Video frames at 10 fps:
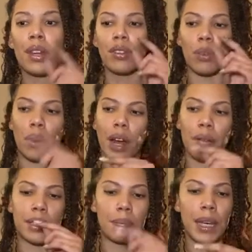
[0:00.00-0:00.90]
So what I
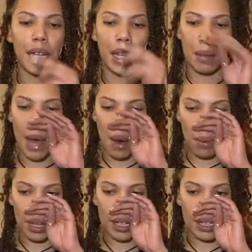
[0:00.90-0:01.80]
was speaking about
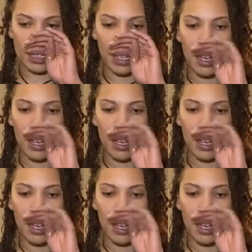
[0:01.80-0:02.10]
was,